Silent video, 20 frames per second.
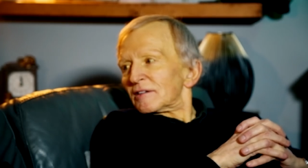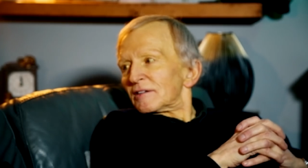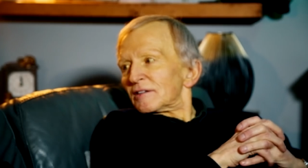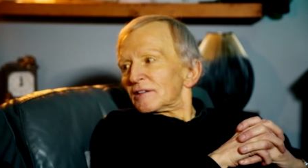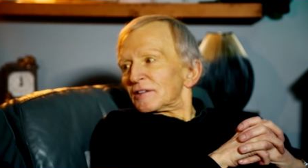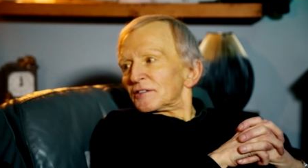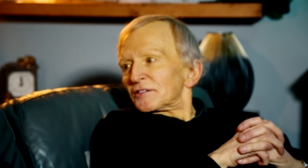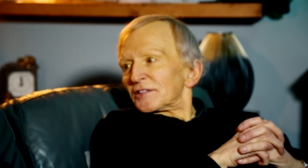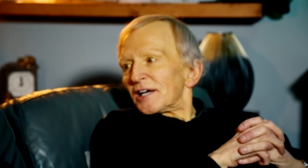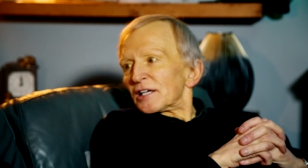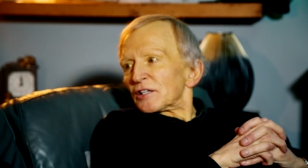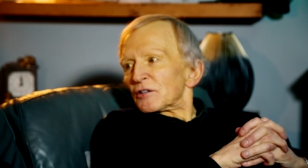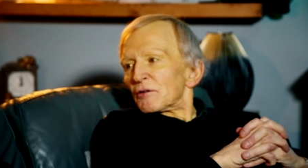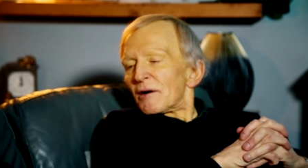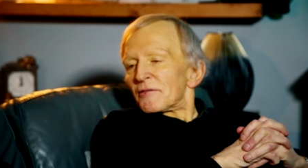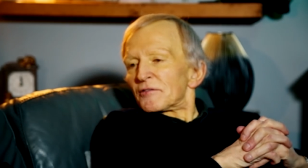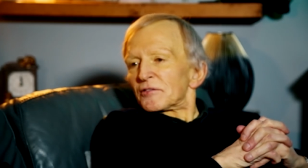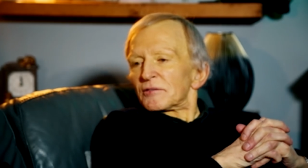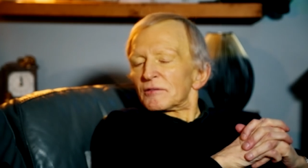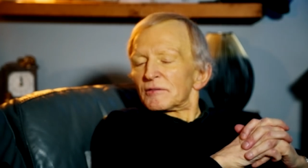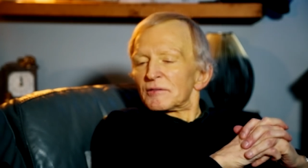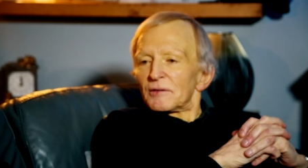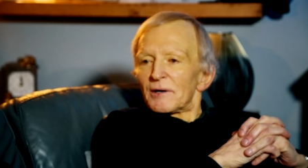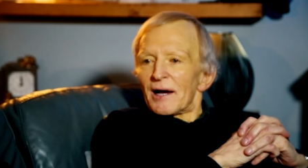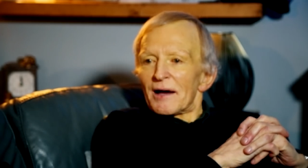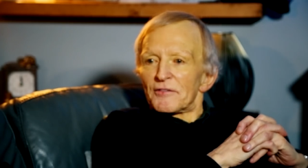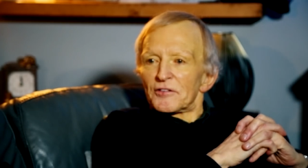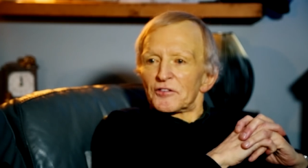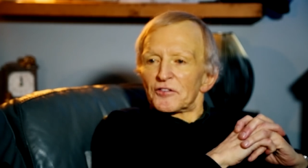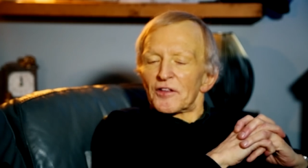Yeah. Take
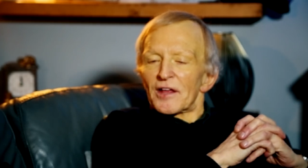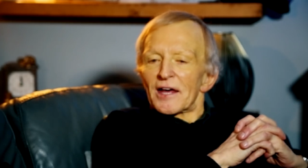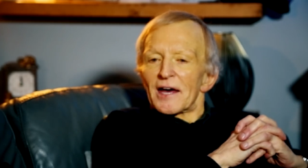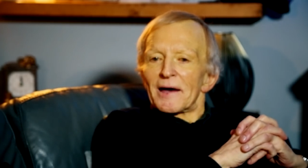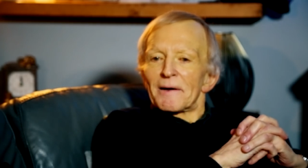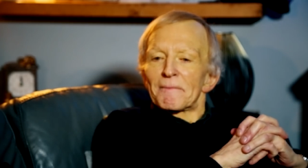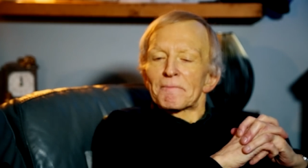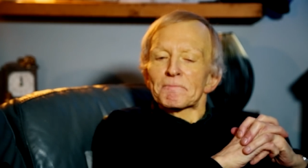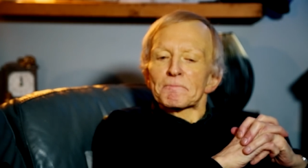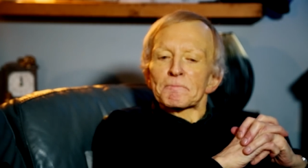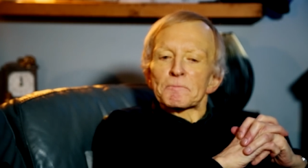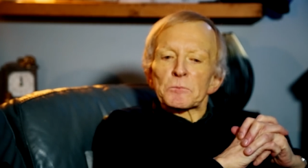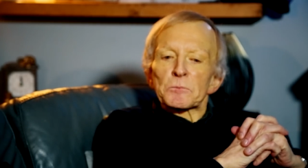whoever's there.